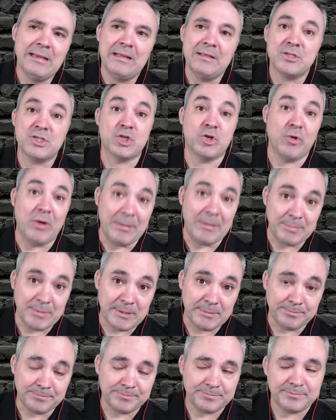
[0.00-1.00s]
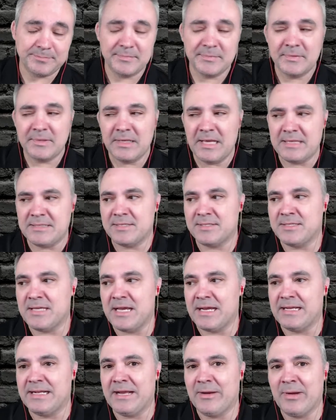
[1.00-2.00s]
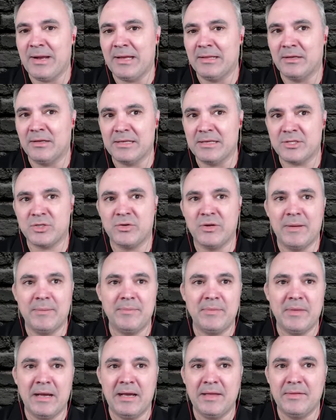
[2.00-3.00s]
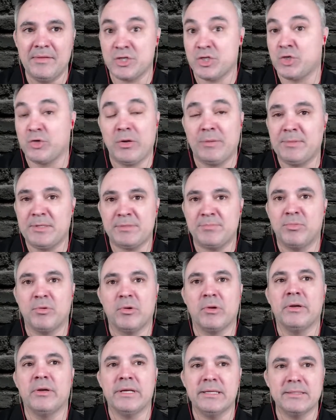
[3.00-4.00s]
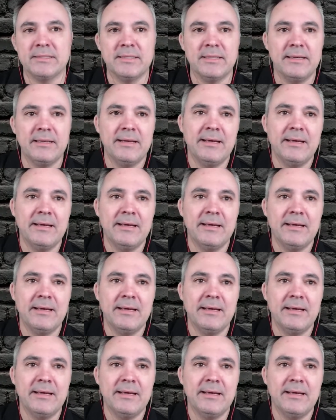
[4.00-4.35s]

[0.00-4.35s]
Script. That's the second area I look at script. The script is brilliant.